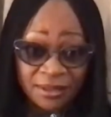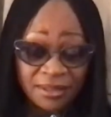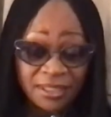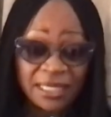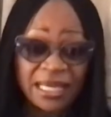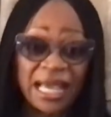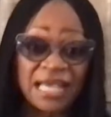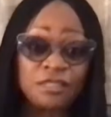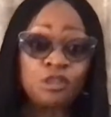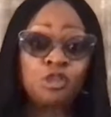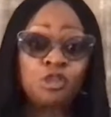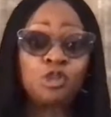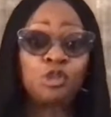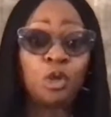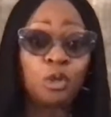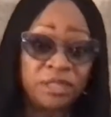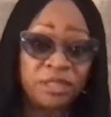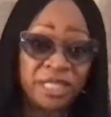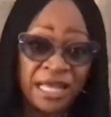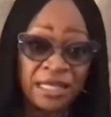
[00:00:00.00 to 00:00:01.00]
The guy
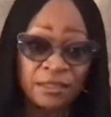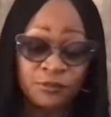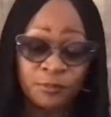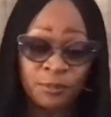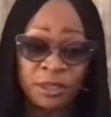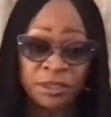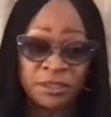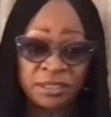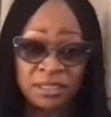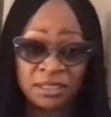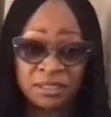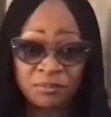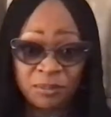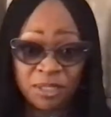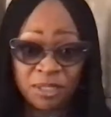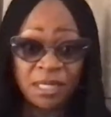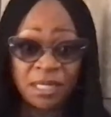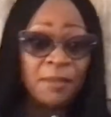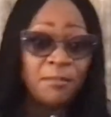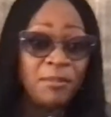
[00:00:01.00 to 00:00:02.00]
sold the house from underneath
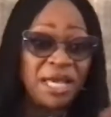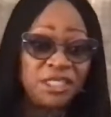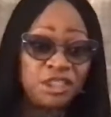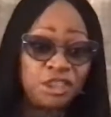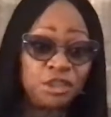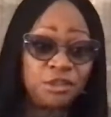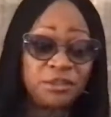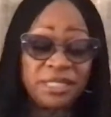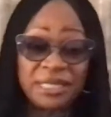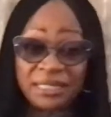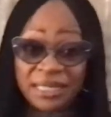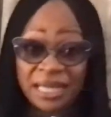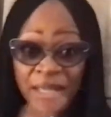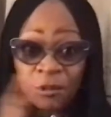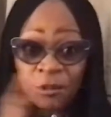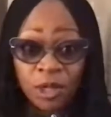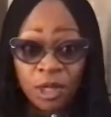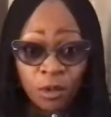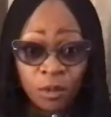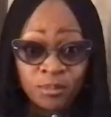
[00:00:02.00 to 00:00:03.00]
me. My children and
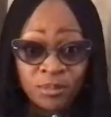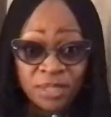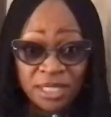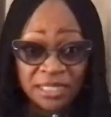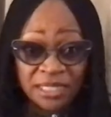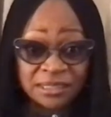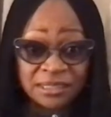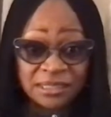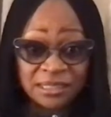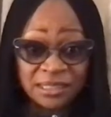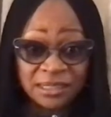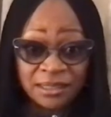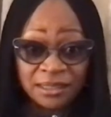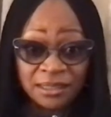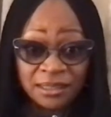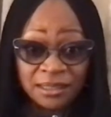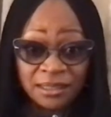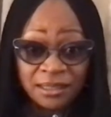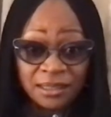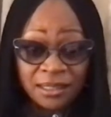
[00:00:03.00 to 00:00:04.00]
I were homeless.
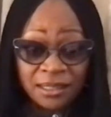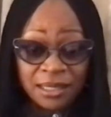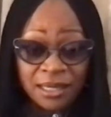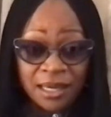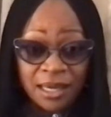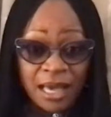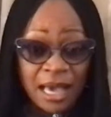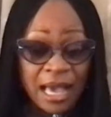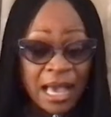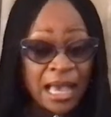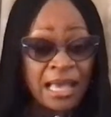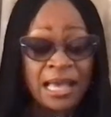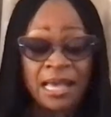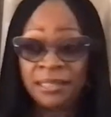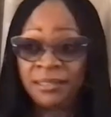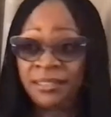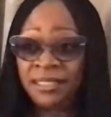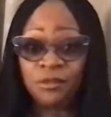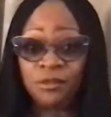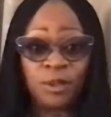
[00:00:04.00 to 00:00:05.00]

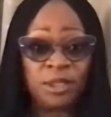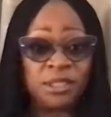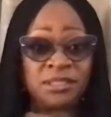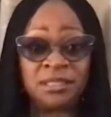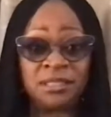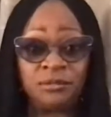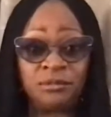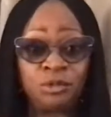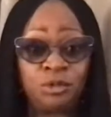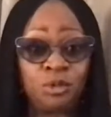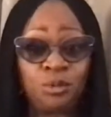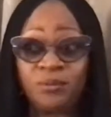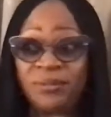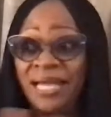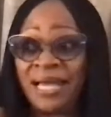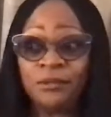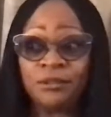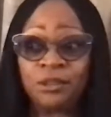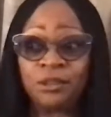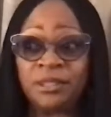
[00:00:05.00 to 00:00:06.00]
this was in
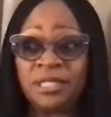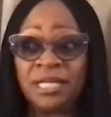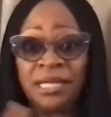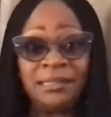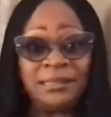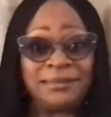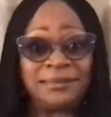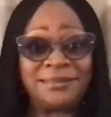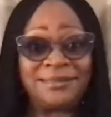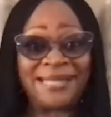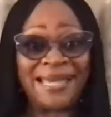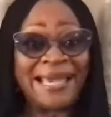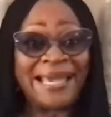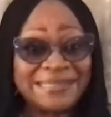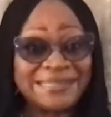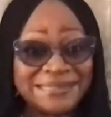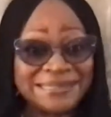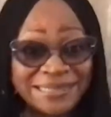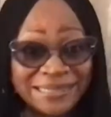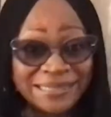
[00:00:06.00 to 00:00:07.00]

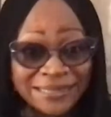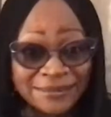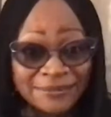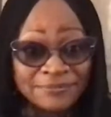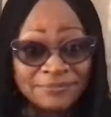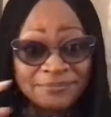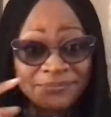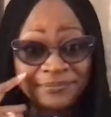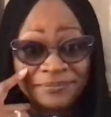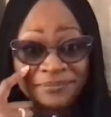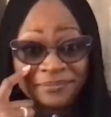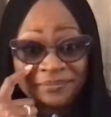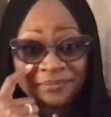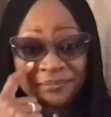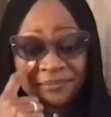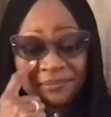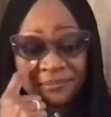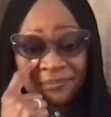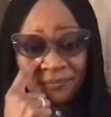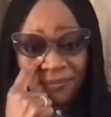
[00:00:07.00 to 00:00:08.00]
2008.
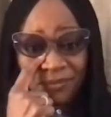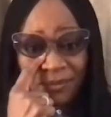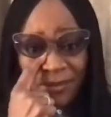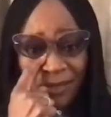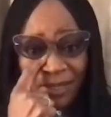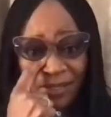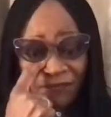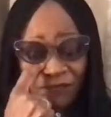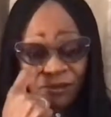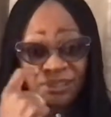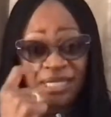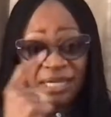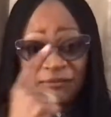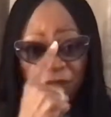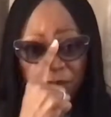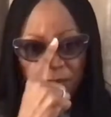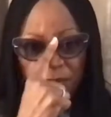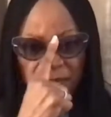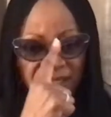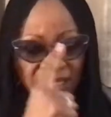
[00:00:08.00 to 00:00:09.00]
For
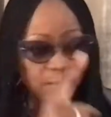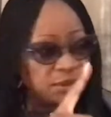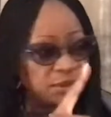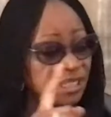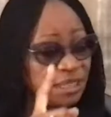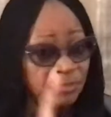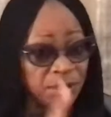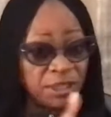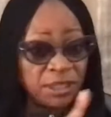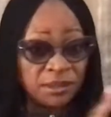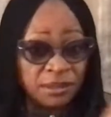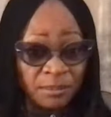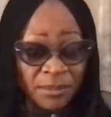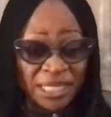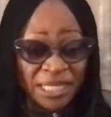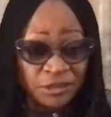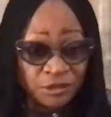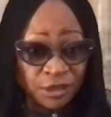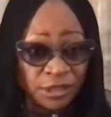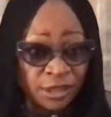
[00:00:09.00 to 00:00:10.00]
7 months, I was sleeping on the
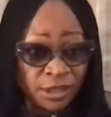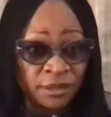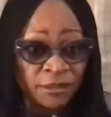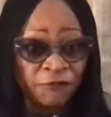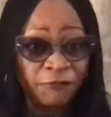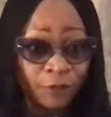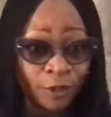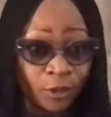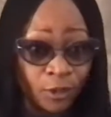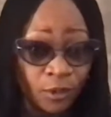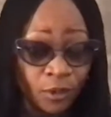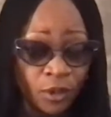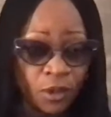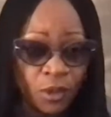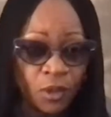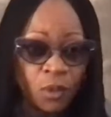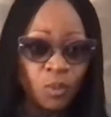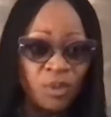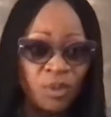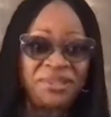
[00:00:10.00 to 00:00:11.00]
mattress on the floor
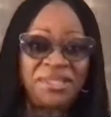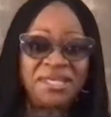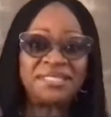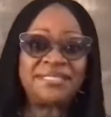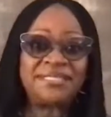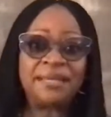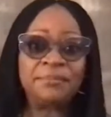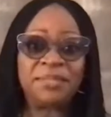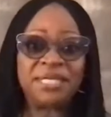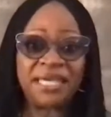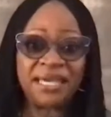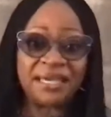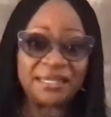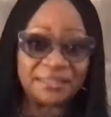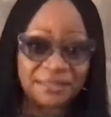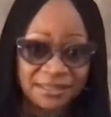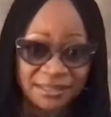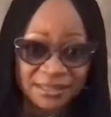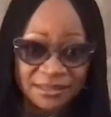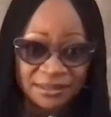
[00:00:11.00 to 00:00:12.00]
with these same
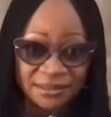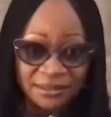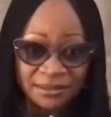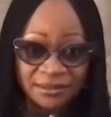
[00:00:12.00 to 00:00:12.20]
kids.